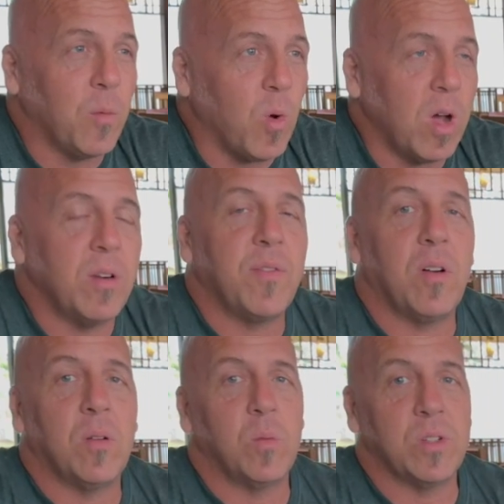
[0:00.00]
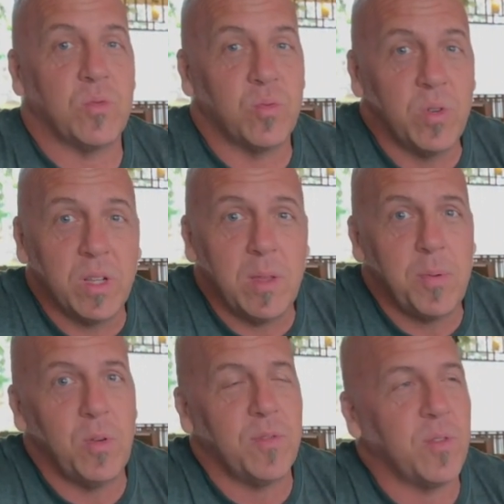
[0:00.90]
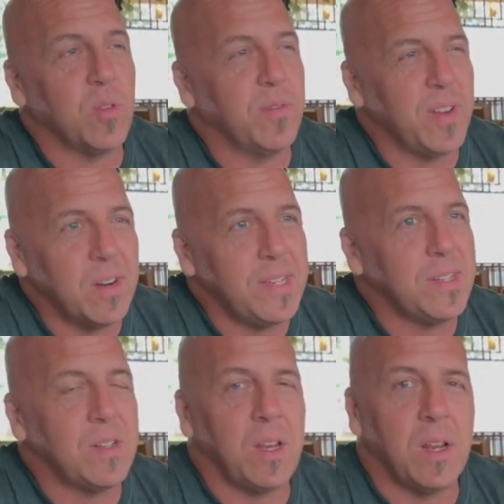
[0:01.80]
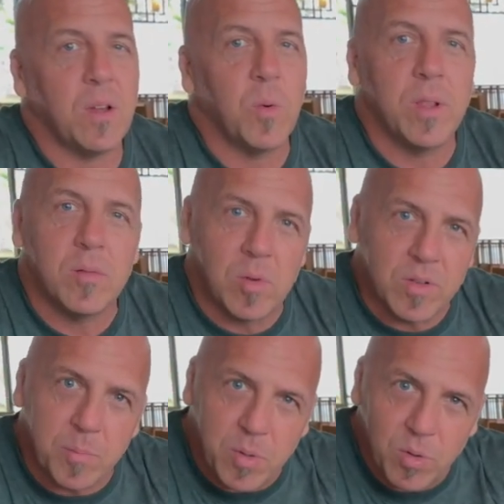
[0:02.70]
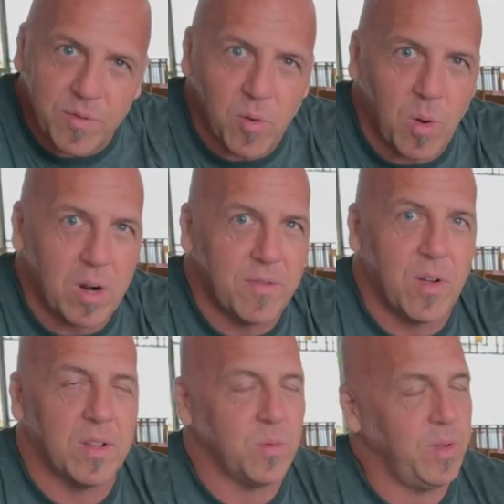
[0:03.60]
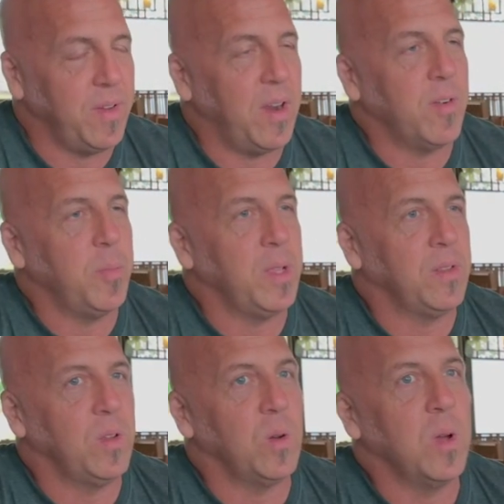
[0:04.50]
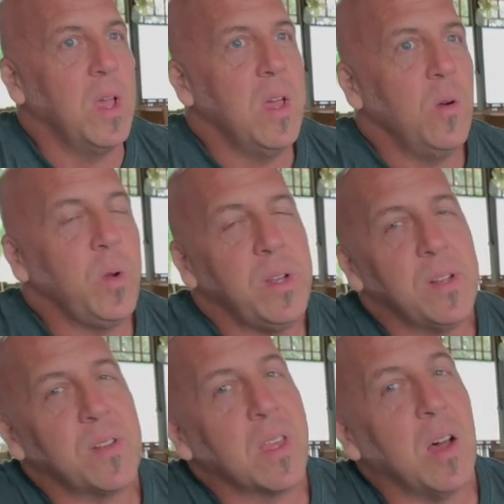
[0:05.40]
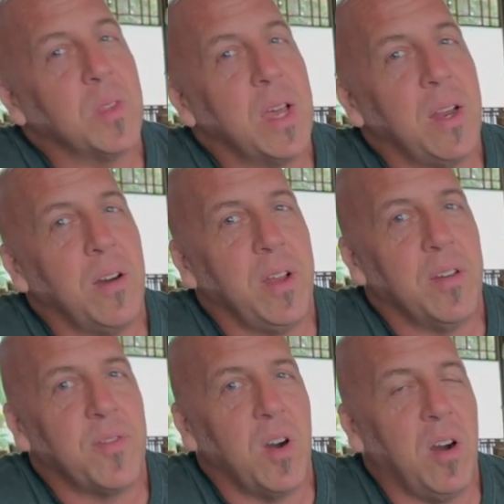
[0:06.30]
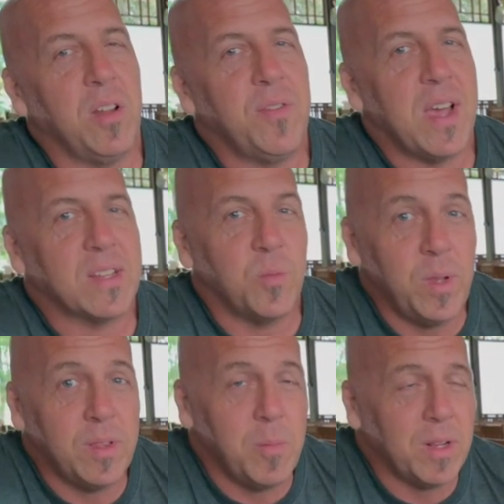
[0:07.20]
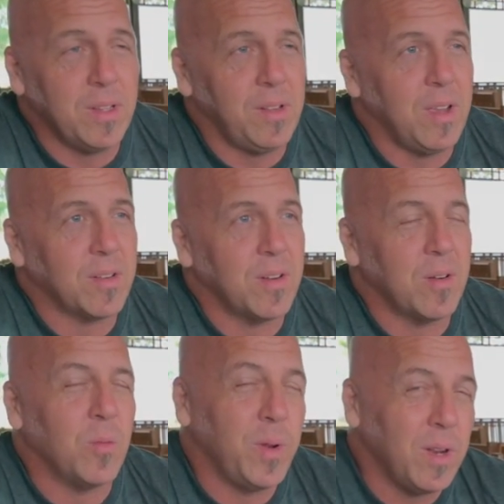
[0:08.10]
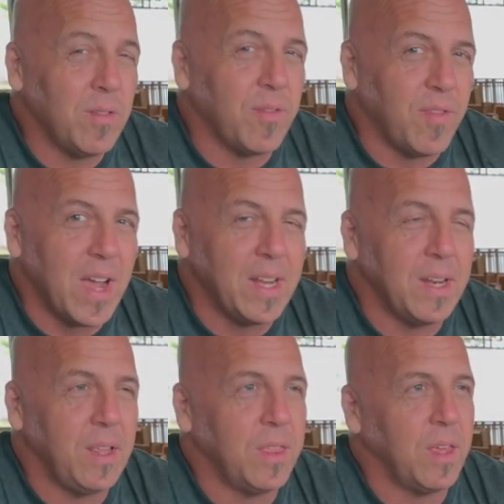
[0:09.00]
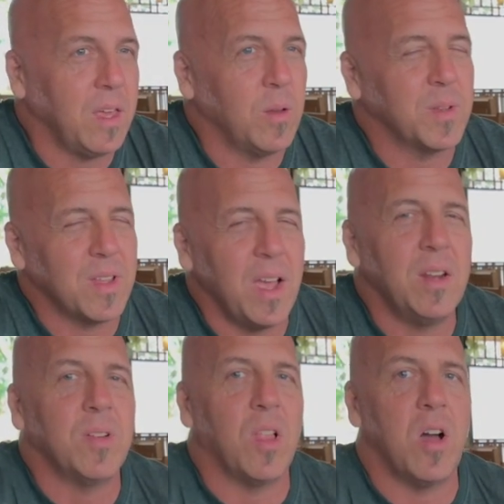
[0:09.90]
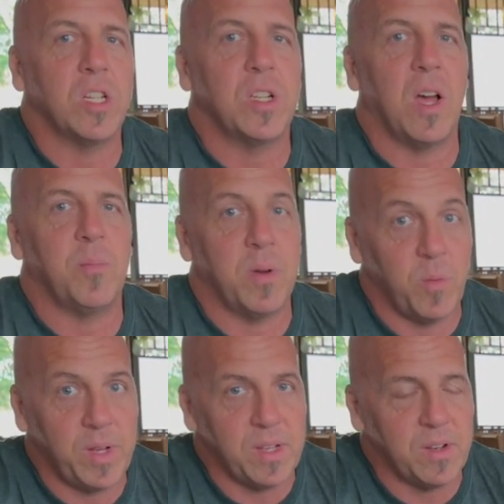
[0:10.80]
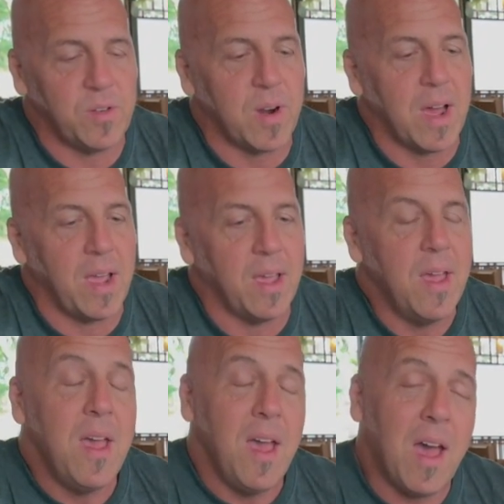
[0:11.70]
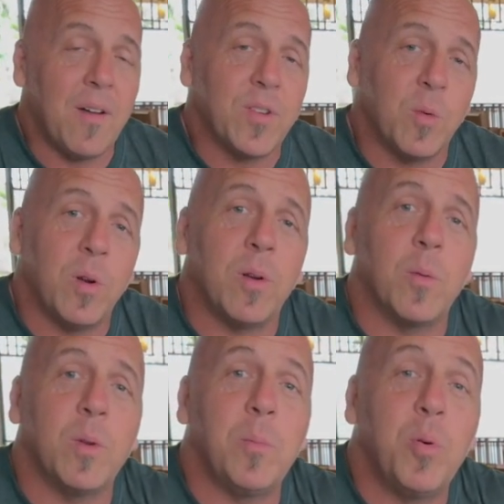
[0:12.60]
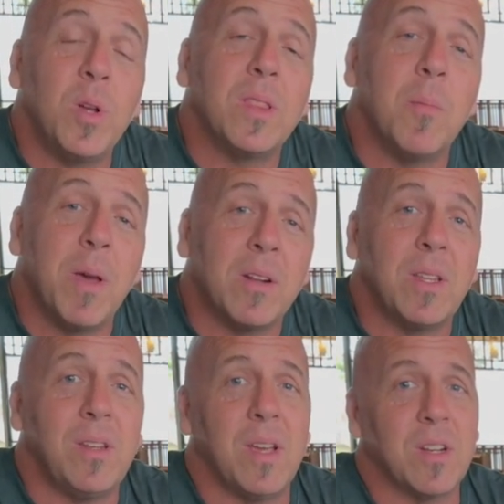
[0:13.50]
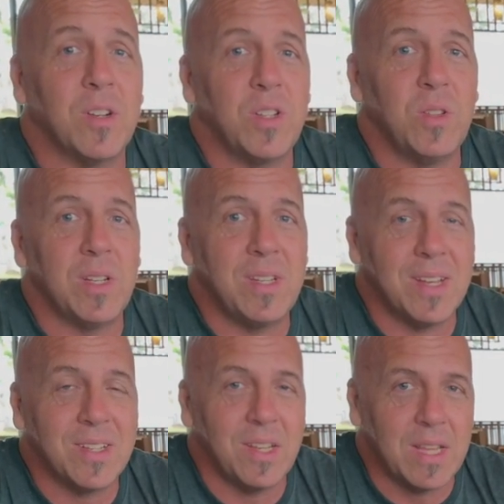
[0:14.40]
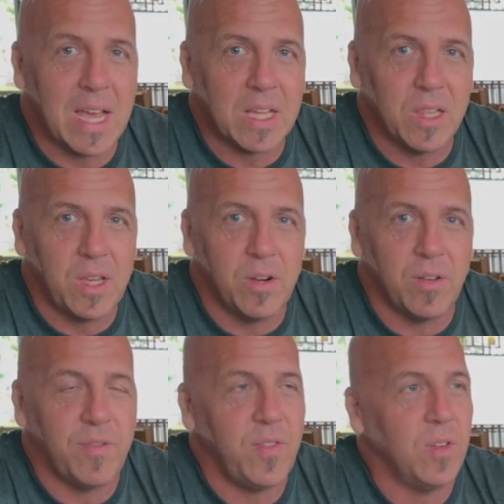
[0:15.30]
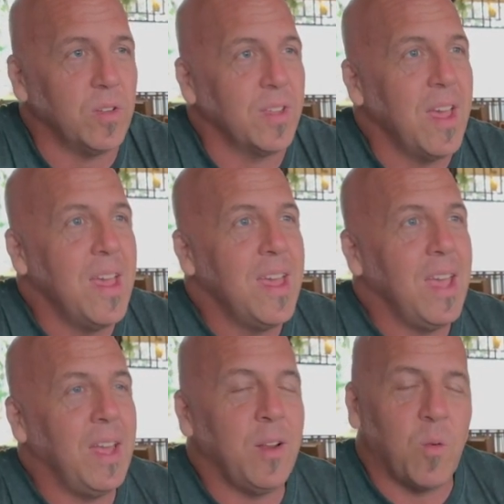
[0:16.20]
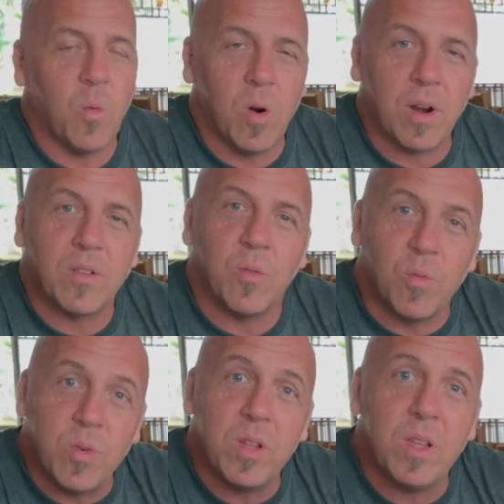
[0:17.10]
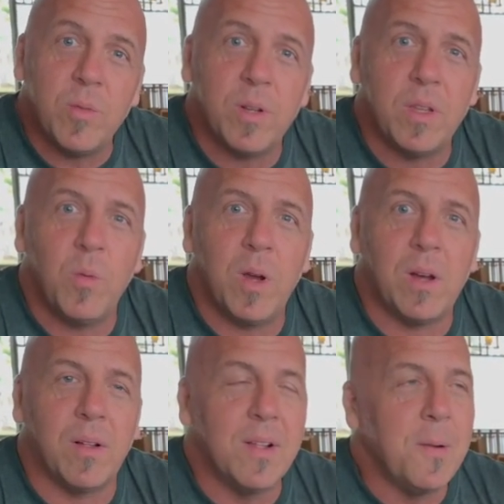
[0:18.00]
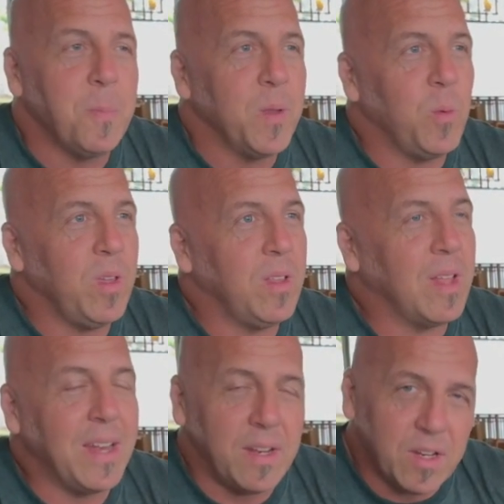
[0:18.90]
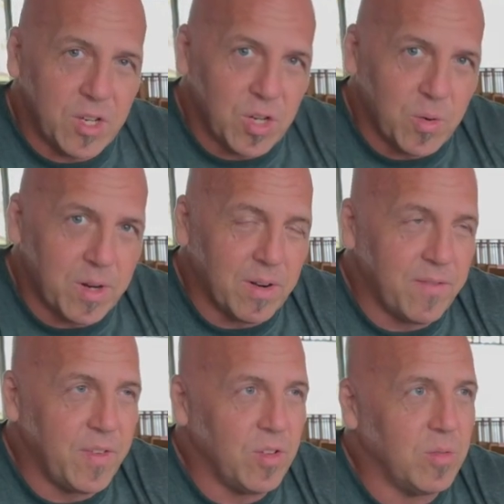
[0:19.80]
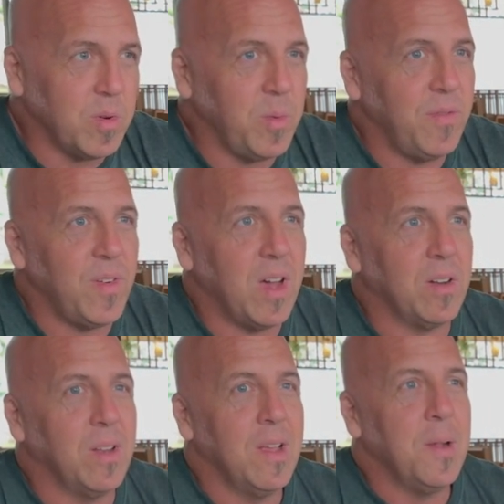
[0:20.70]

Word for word: waterfall was really beautiful, very scenic, one of the most beautiful waterfalls we've ever been to. We did scout that area for artifacts with the metal detector. We didn't find anything. It was kind of a long shot, but we did try. Afterward, we put the metal detector to the test in that cleared field, and it worked really, really well. We, I didn't show it on film, but we found